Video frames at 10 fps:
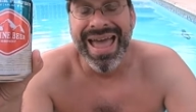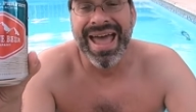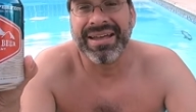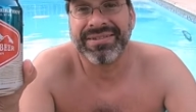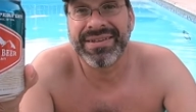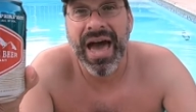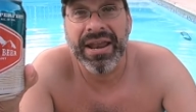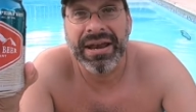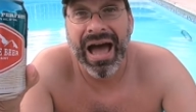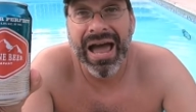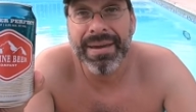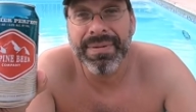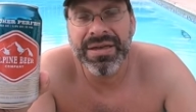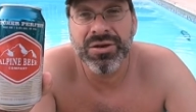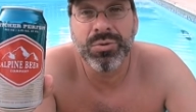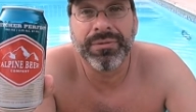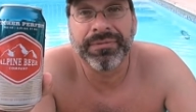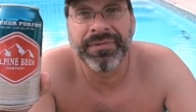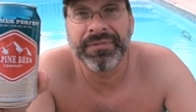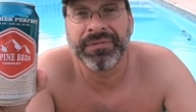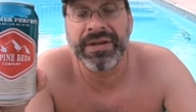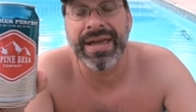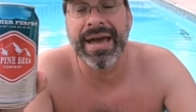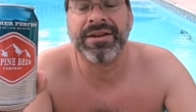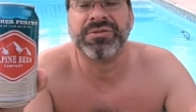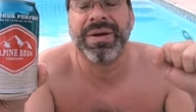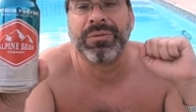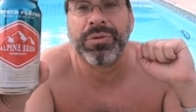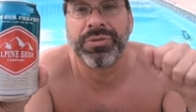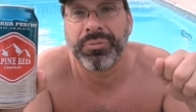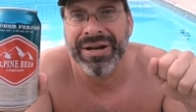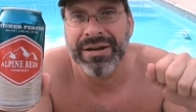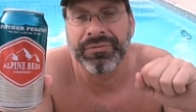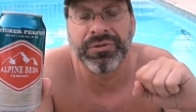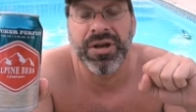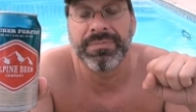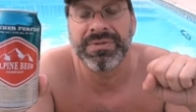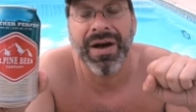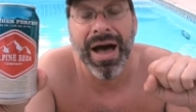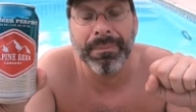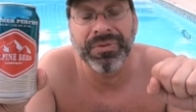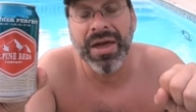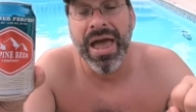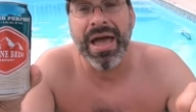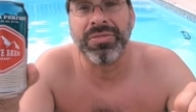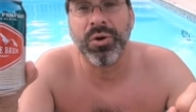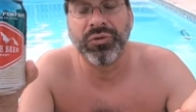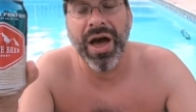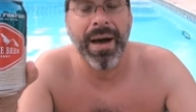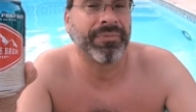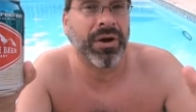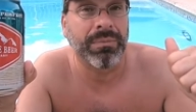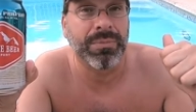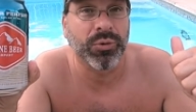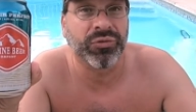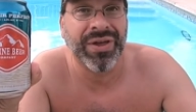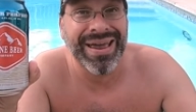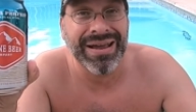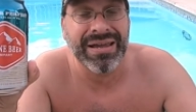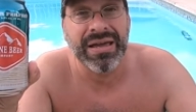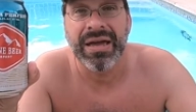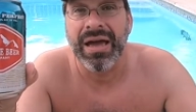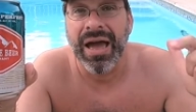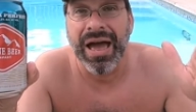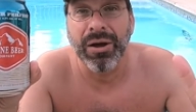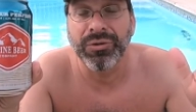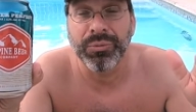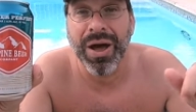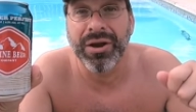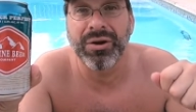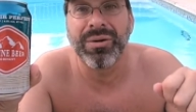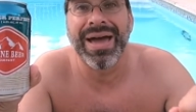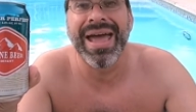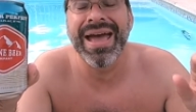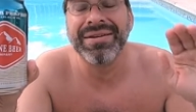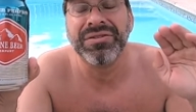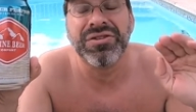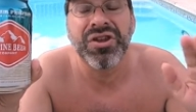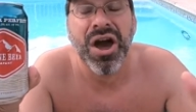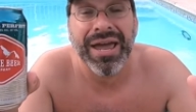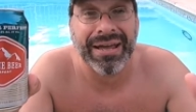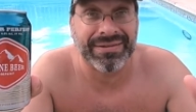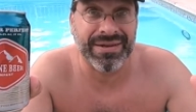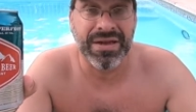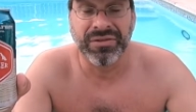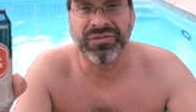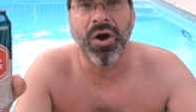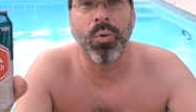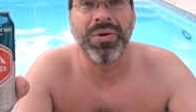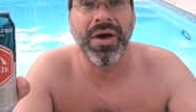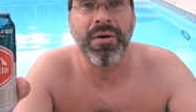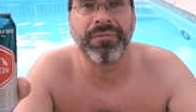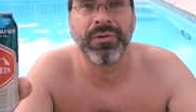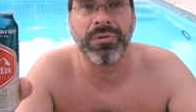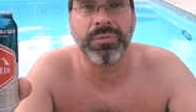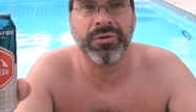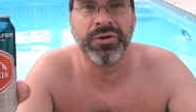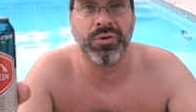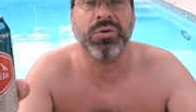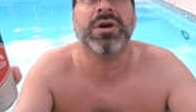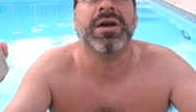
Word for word: and it's got an IBU of 50 and it's made with three different types of hops and those hops are Mosaic, Eldorado, and Nugget. So without further ado,